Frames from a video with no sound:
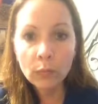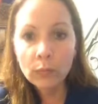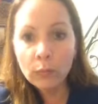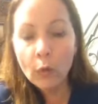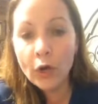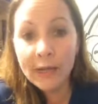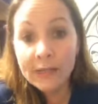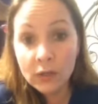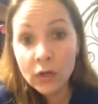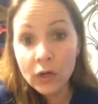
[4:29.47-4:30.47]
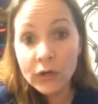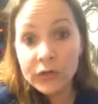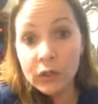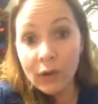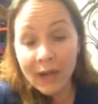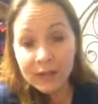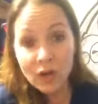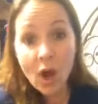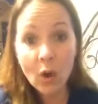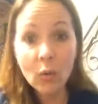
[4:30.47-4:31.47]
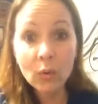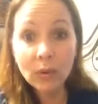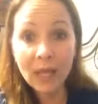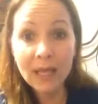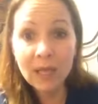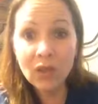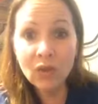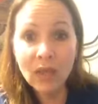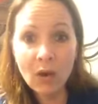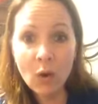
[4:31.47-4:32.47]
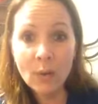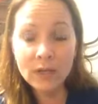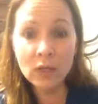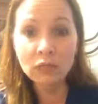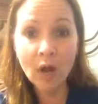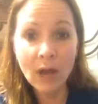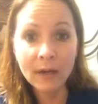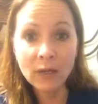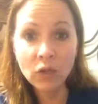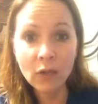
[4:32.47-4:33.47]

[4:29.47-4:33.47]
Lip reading: working as a nurse, you guys know, you're always on the run.